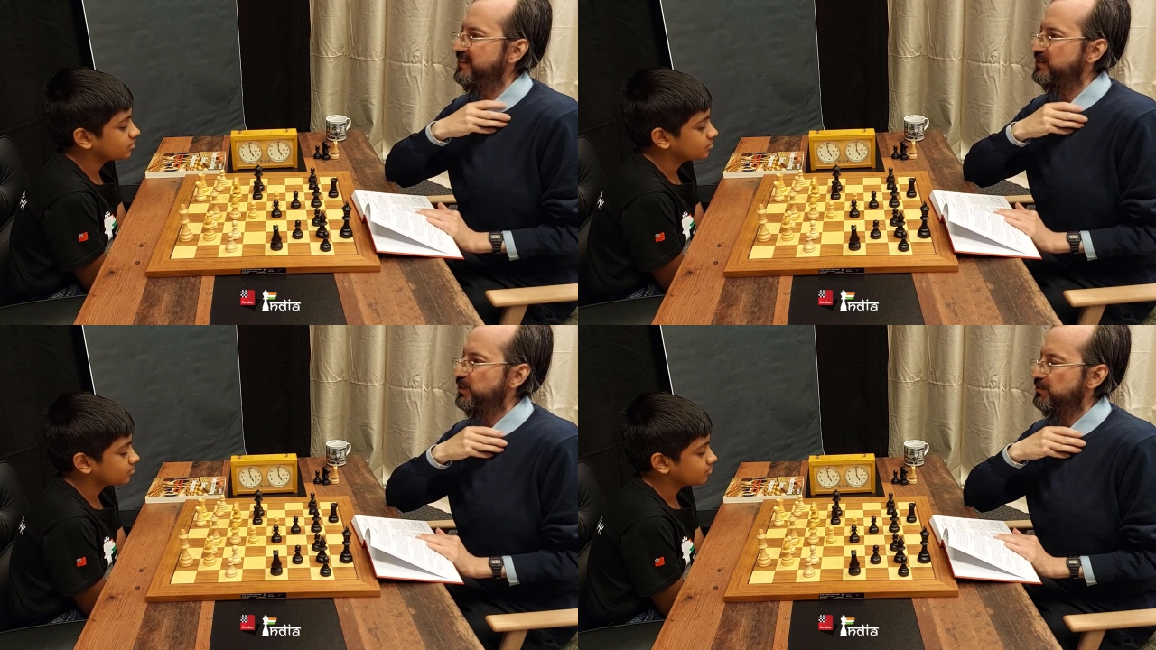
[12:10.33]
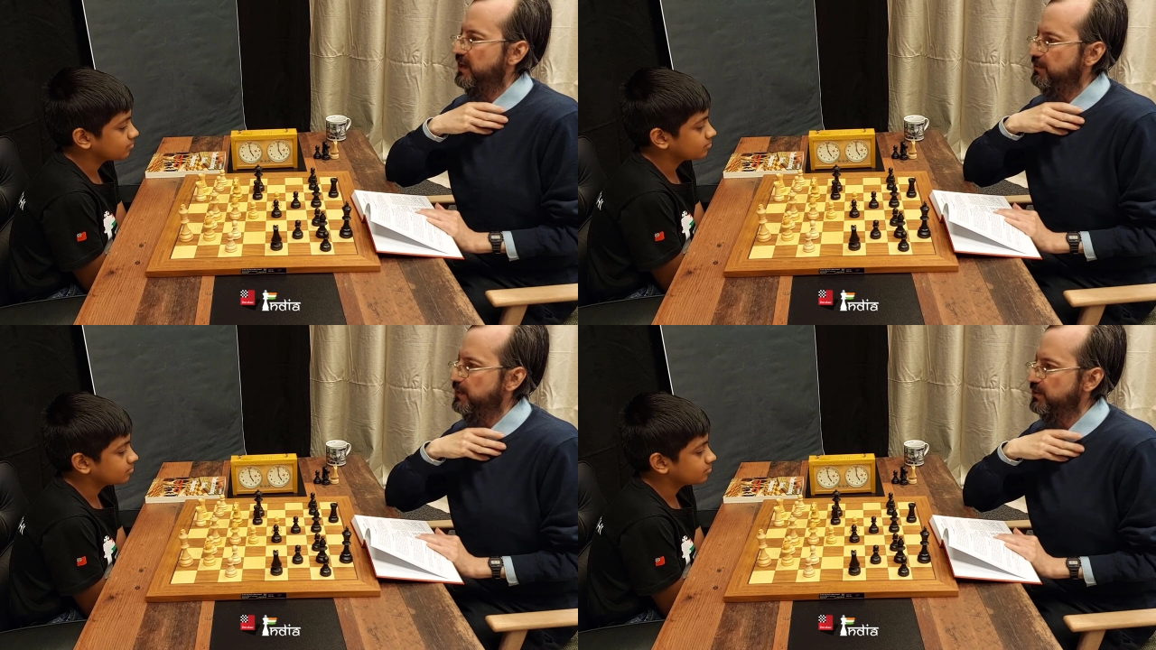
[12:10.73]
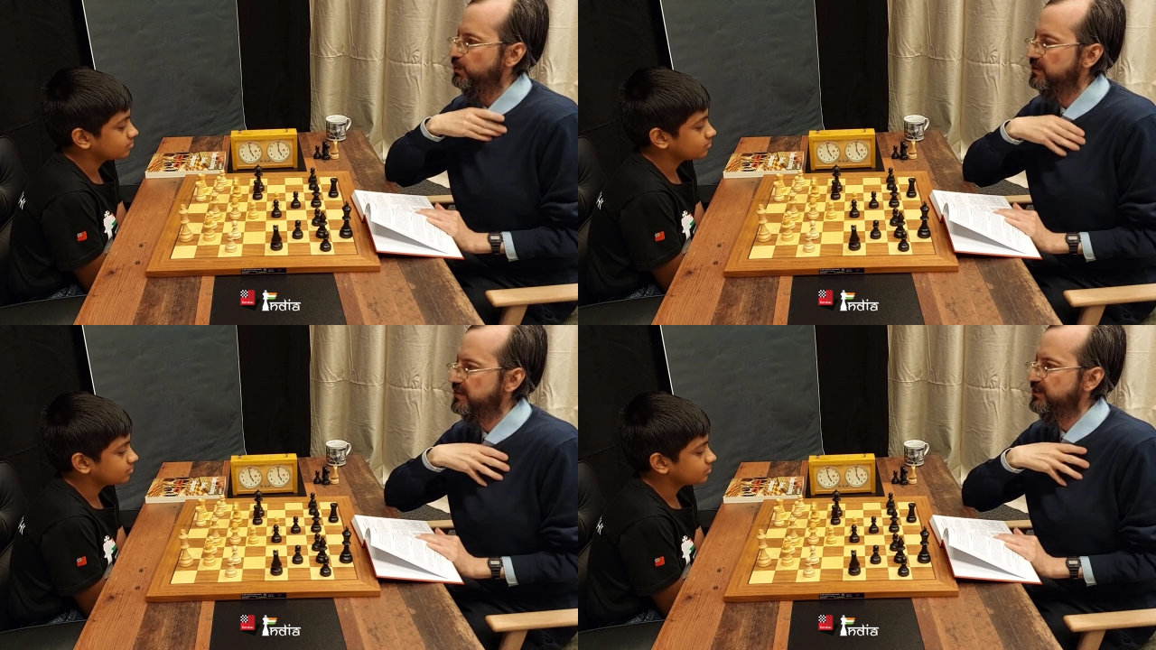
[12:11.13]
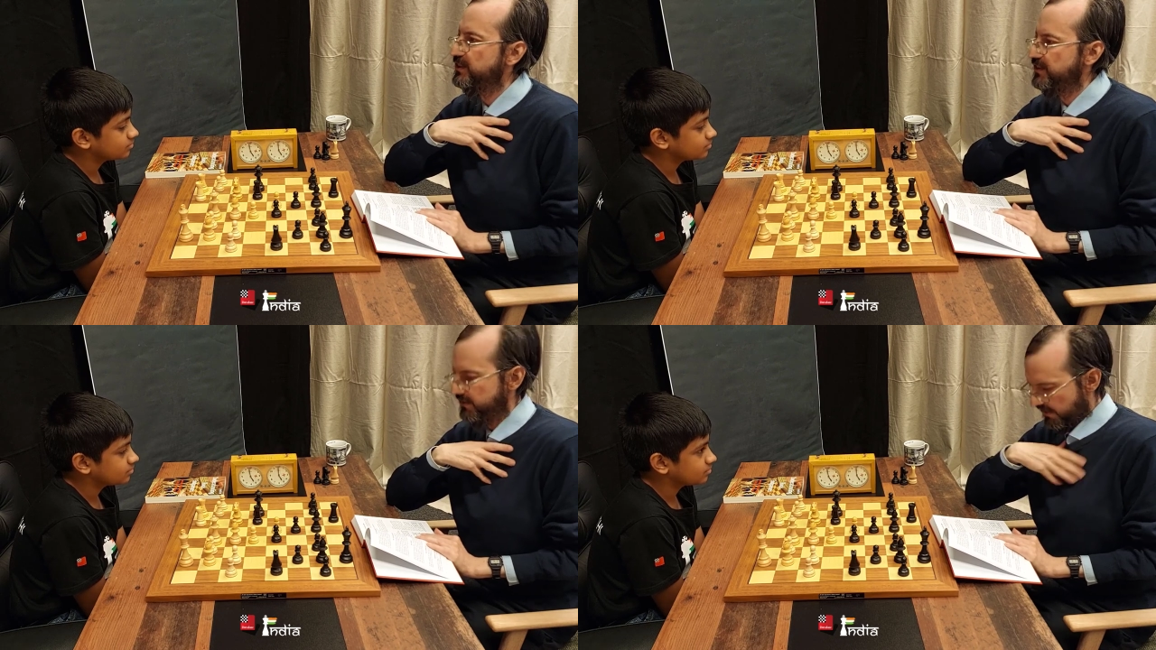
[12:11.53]
Speaker 1: It's also one of my students
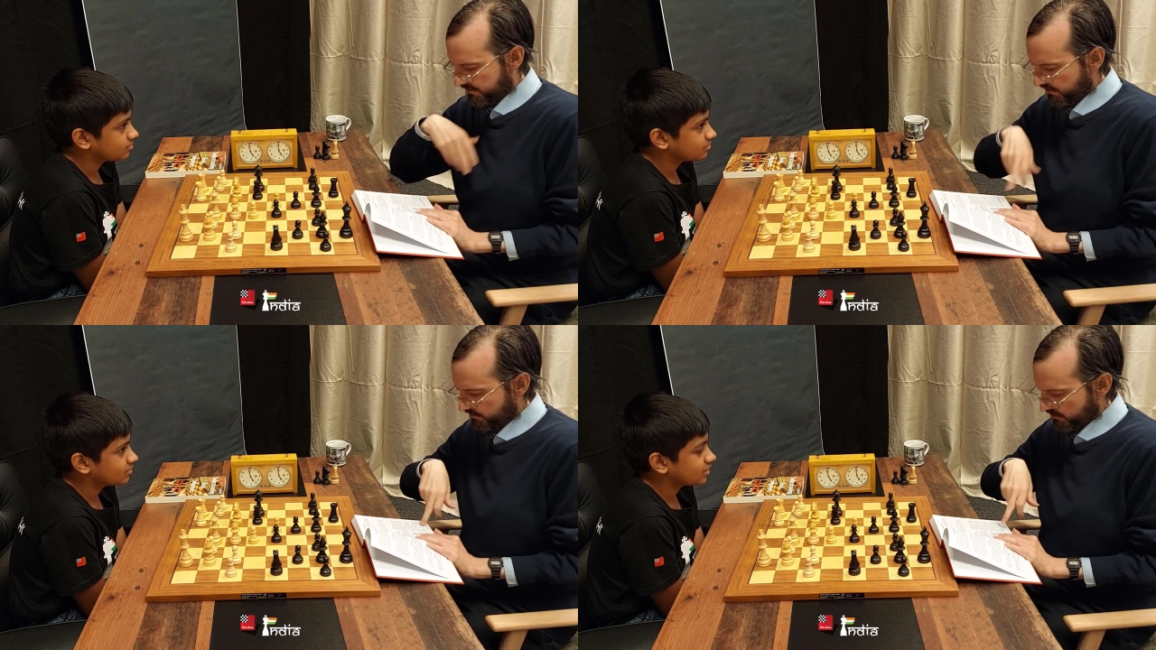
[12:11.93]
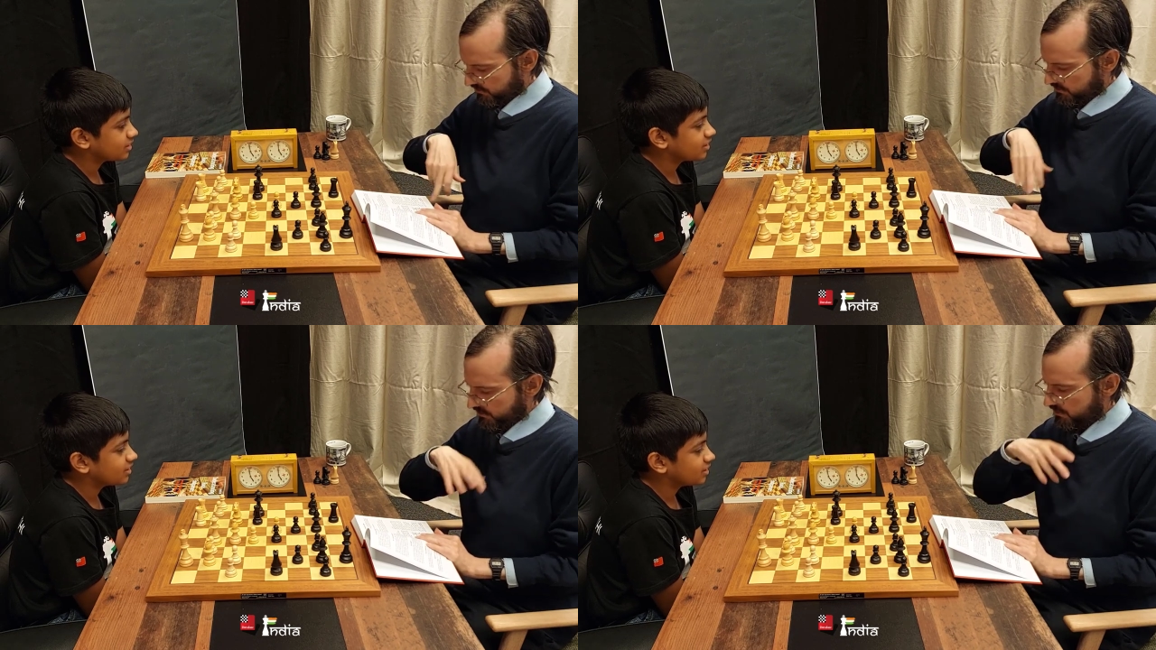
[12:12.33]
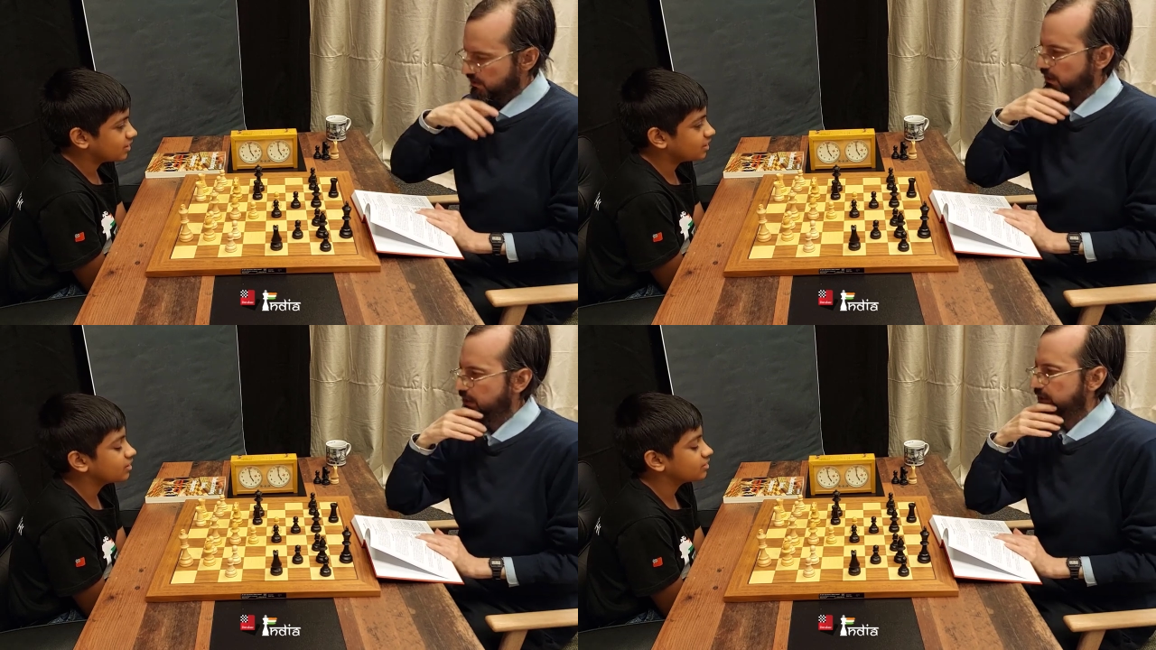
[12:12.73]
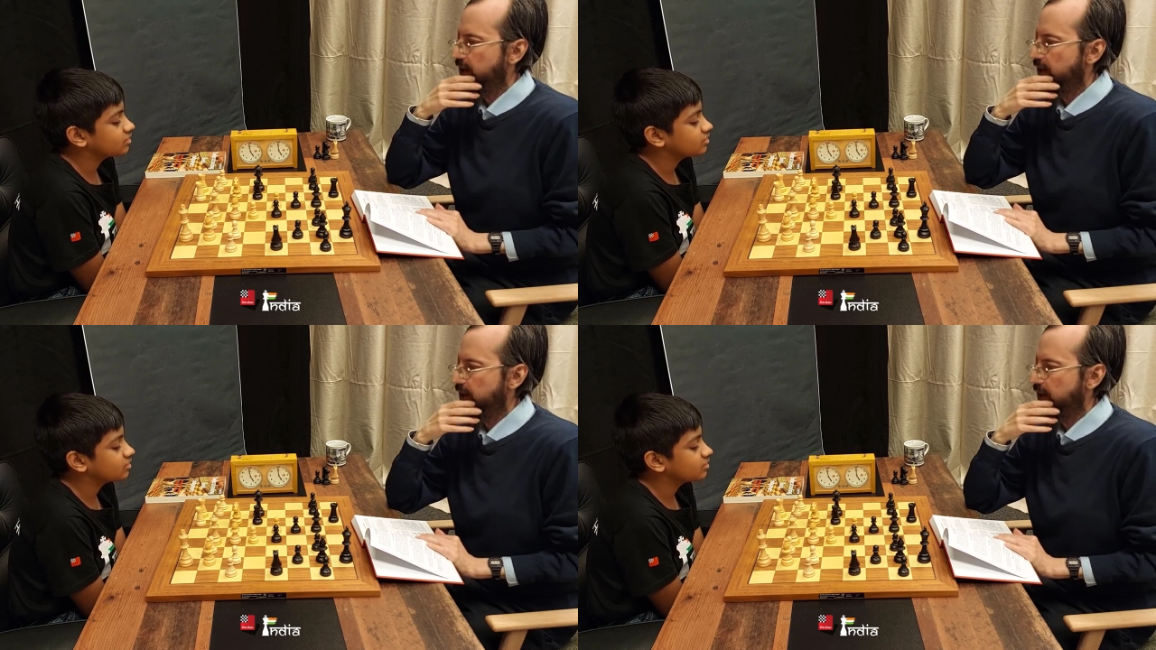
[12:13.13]
suggested this as given in here. Yeah. Mm.